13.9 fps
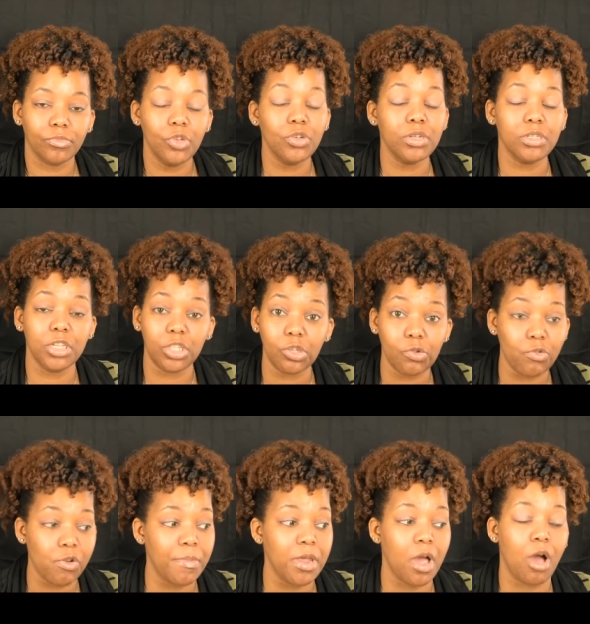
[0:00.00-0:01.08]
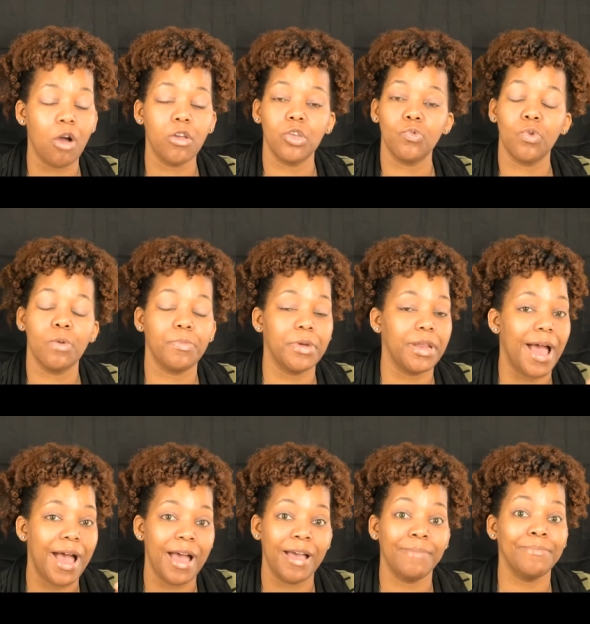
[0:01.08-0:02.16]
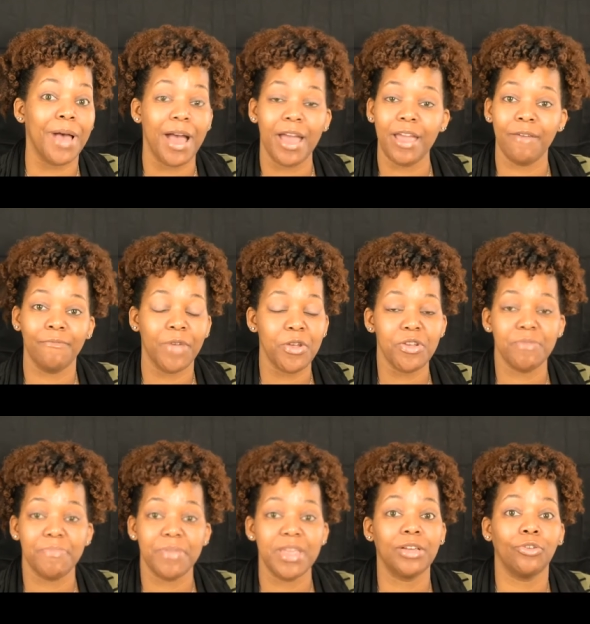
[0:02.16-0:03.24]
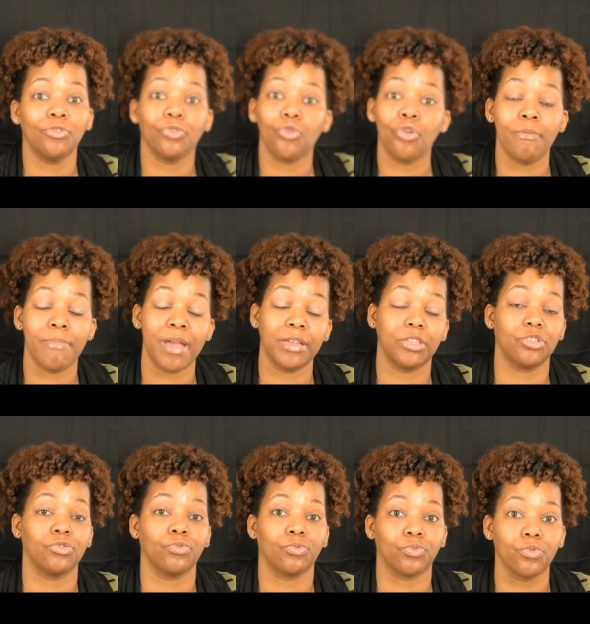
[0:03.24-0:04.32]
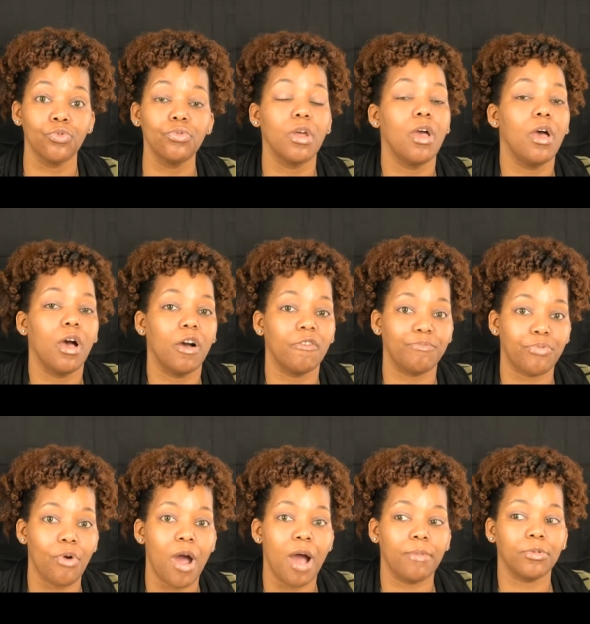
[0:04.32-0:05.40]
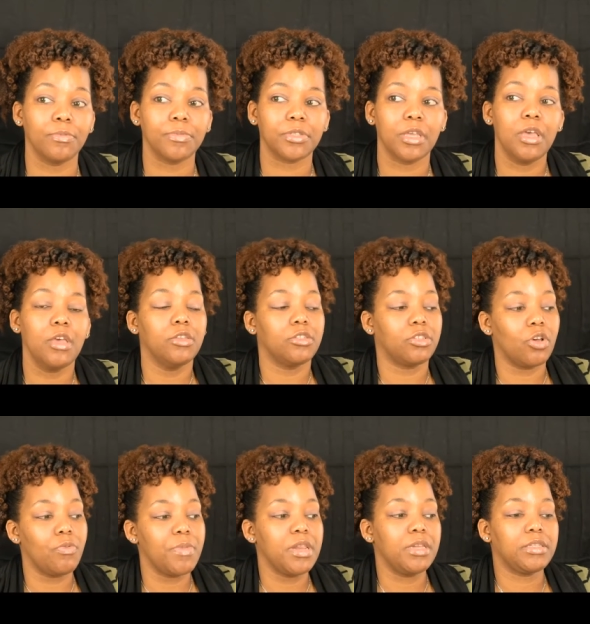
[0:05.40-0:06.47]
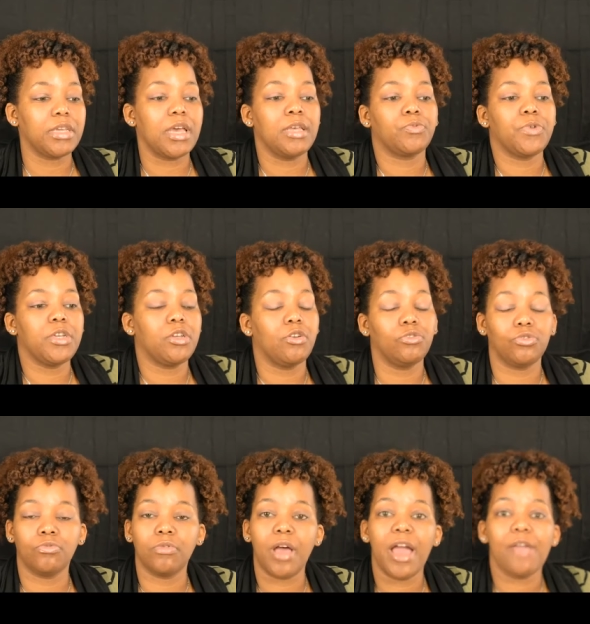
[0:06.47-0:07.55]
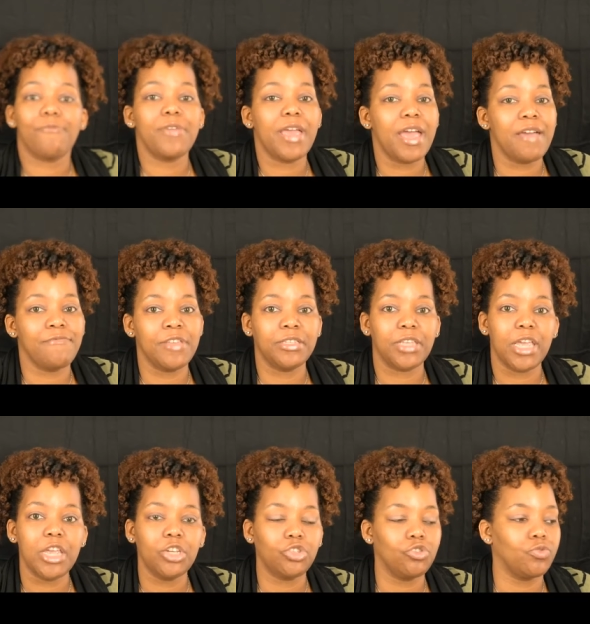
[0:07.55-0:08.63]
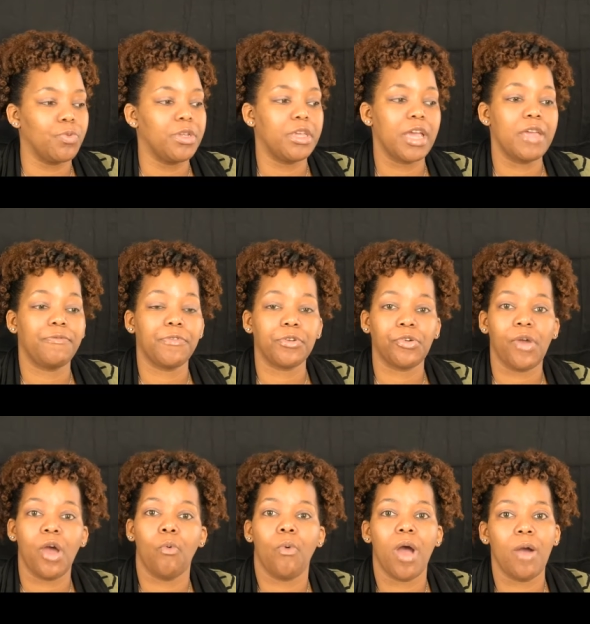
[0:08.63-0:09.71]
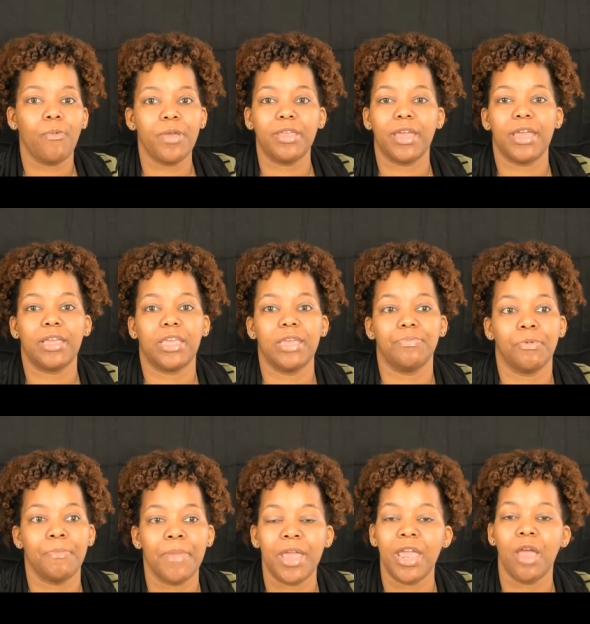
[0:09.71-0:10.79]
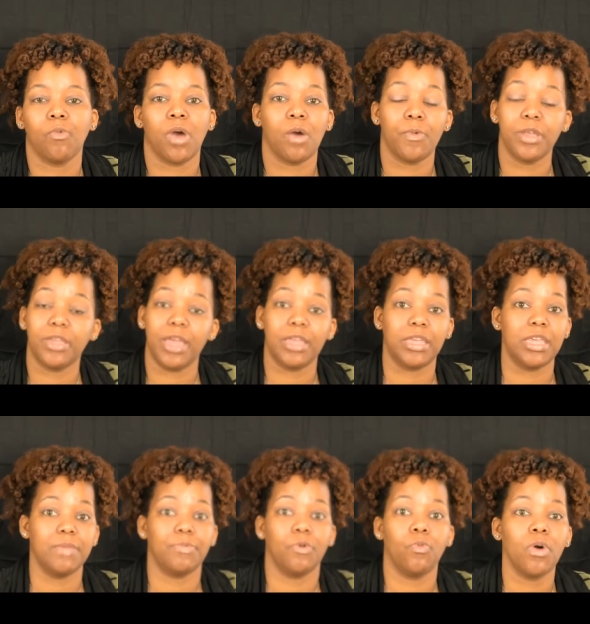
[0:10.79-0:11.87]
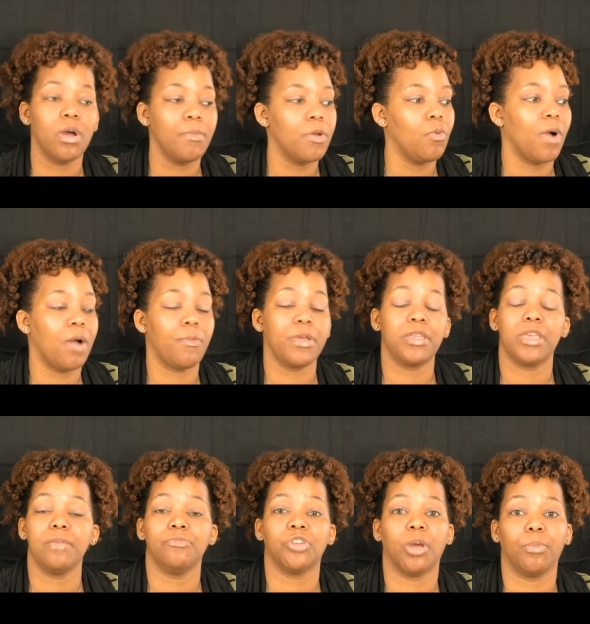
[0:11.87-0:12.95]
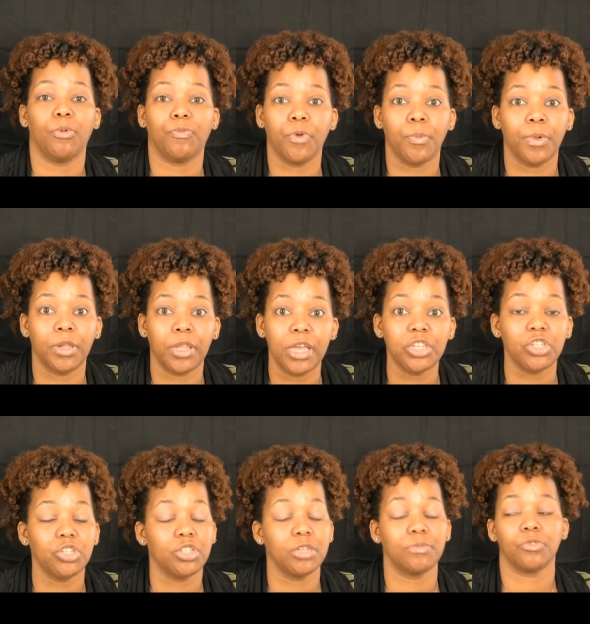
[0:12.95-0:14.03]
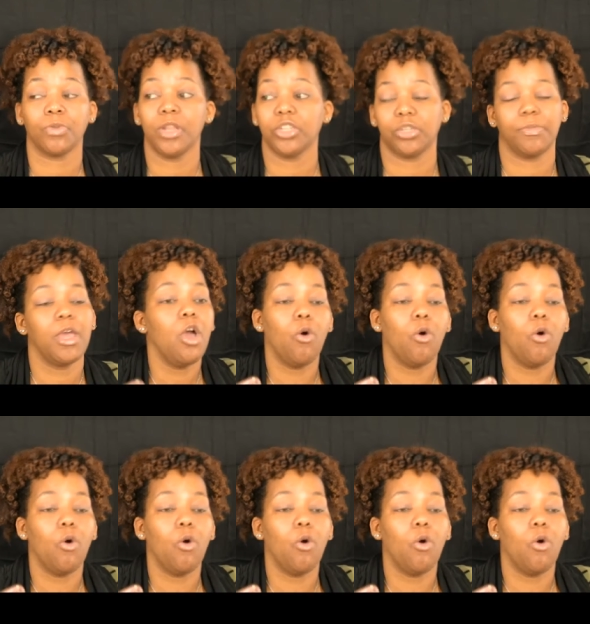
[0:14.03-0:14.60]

You can disagree with me all you want, but I, I am very big on going back to the root of problems. So many times we go through life, we have these issues, we can't figure out why we can't keep a man, why we can't keep a woman, why we keep jumping from relationship to relationship,